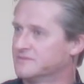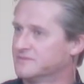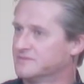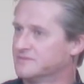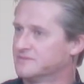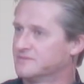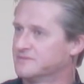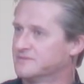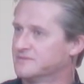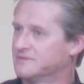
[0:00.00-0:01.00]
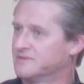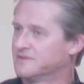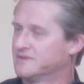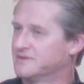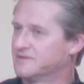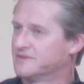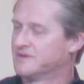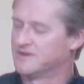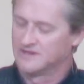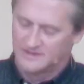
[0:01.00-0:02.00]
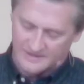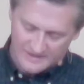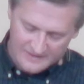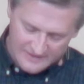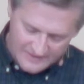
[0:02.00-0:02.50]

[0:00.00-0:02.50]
Nobody speaks.